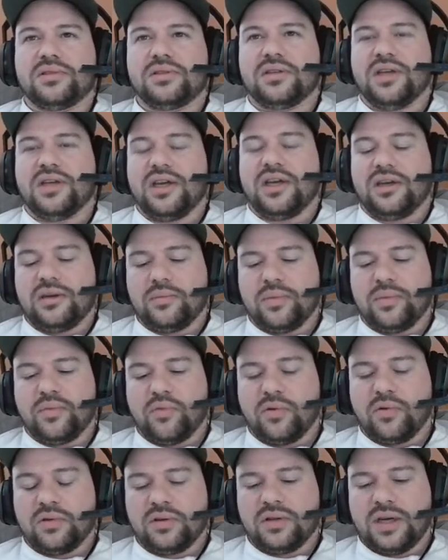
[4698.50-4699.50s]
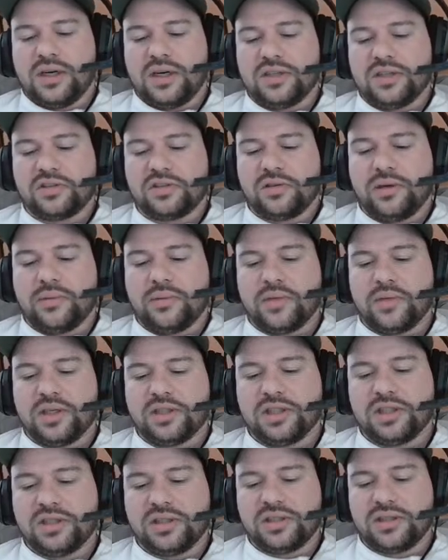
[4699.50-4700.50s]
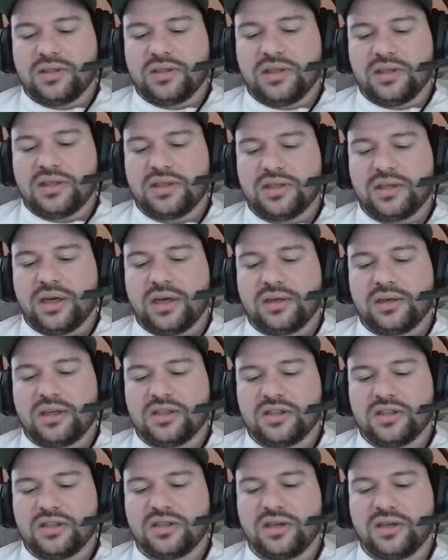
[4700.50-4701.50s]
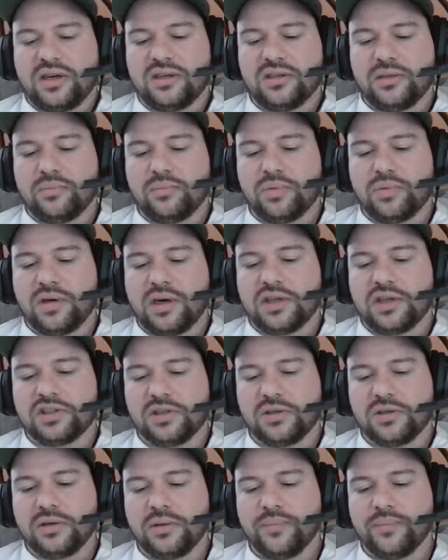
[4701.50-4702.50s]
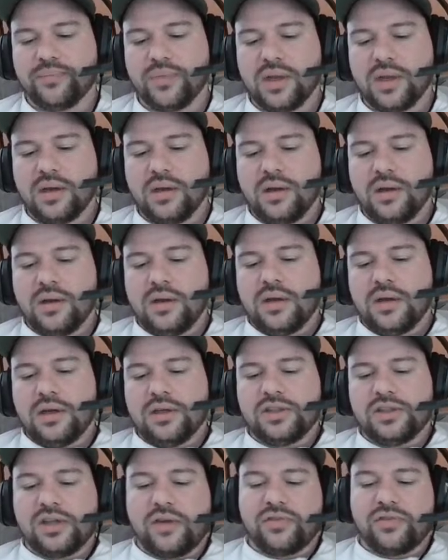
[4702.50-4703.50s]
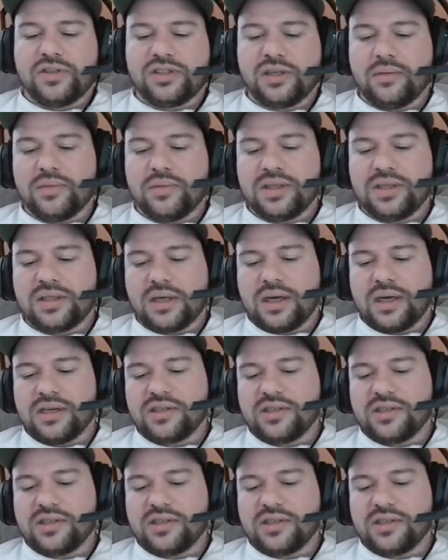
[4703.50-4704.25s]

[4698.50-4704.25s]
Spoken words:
getting them before the line of scrimmage. That's not necessarily pressure. Jeffrey Simmons got a